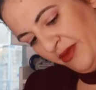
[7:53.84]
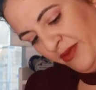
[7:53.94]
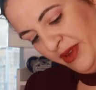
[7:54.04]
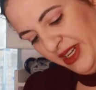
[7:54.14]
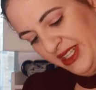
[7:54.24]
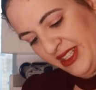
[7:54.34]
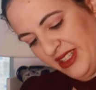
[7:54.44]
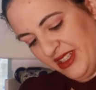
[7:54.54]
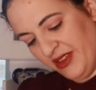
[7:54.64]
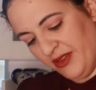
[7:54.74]
but
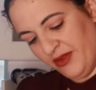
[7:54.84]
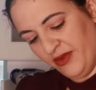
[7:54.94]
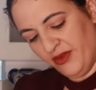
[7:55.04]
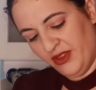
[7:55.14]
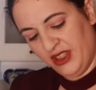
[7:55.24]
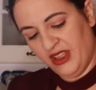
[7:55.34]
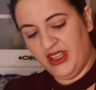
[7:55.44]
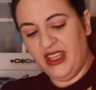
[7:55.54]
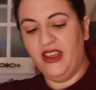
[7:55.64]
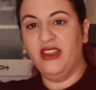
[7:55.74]

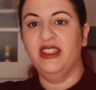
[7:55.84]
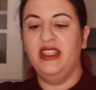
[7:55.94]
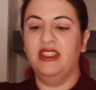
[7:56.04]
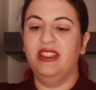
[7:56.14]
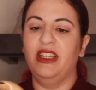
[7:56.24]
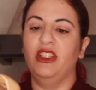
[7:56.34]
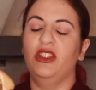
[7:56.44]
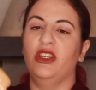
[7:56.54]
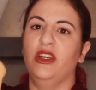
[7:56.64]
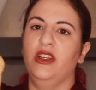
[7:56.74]
yeah, you can see the
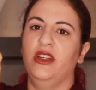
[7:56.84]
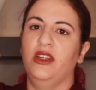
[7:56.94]
texture.